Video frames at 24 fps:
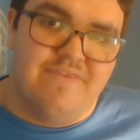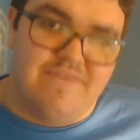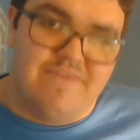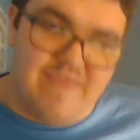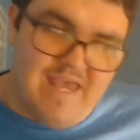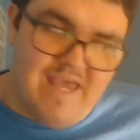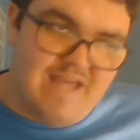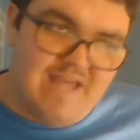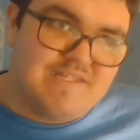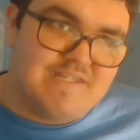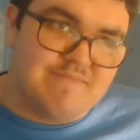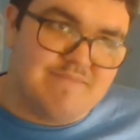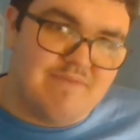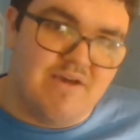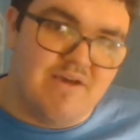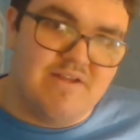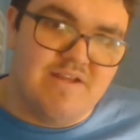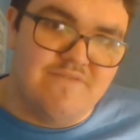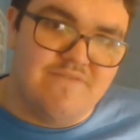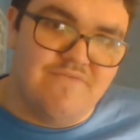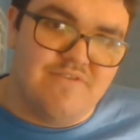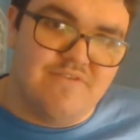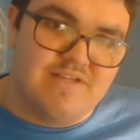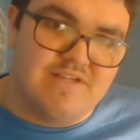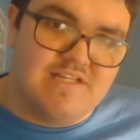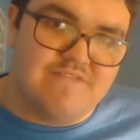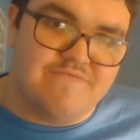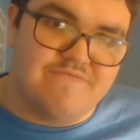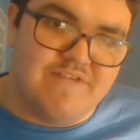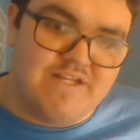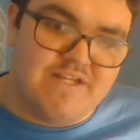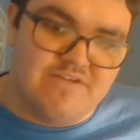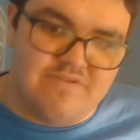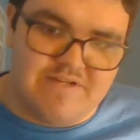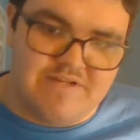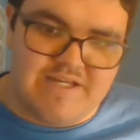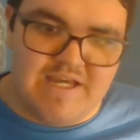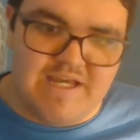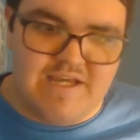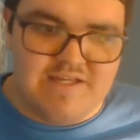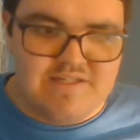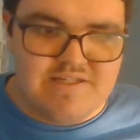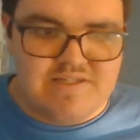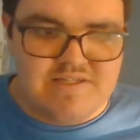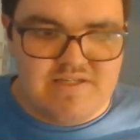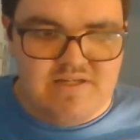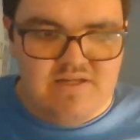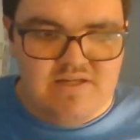that's about it for this video, you
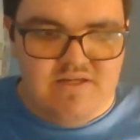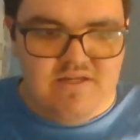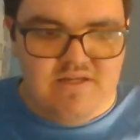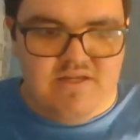guys.